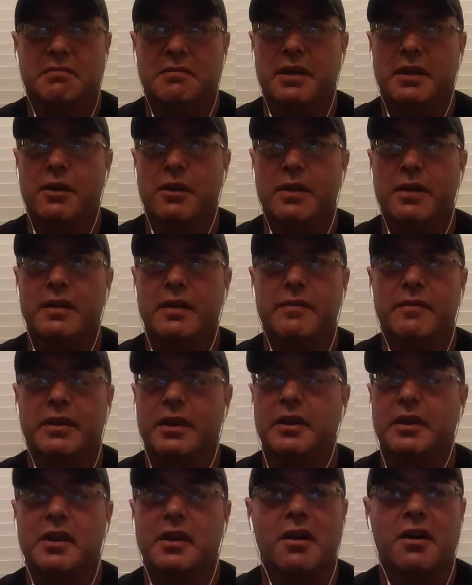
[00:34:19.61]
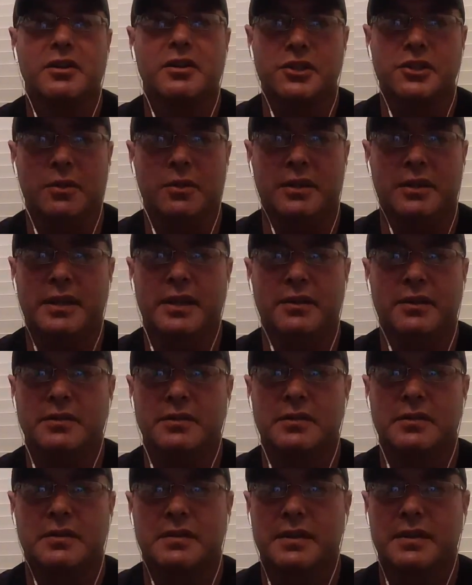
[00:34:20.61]
you know, even the non-short
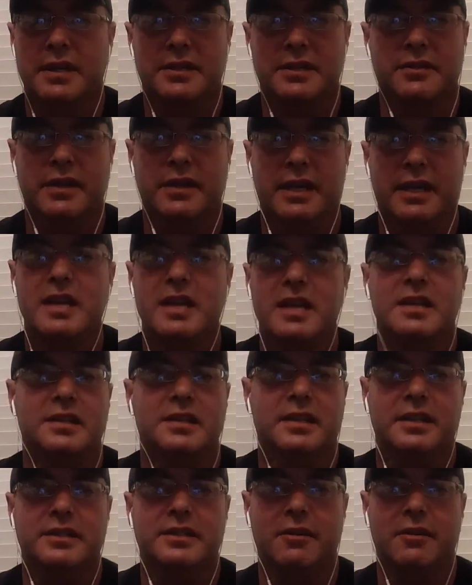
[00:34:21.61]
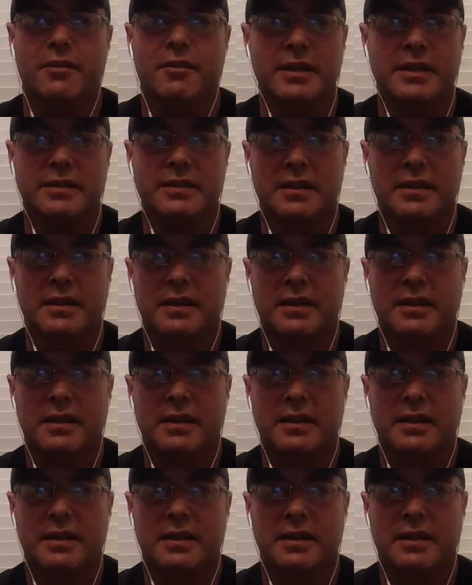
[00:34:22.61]
tails, it's like 86 degrees.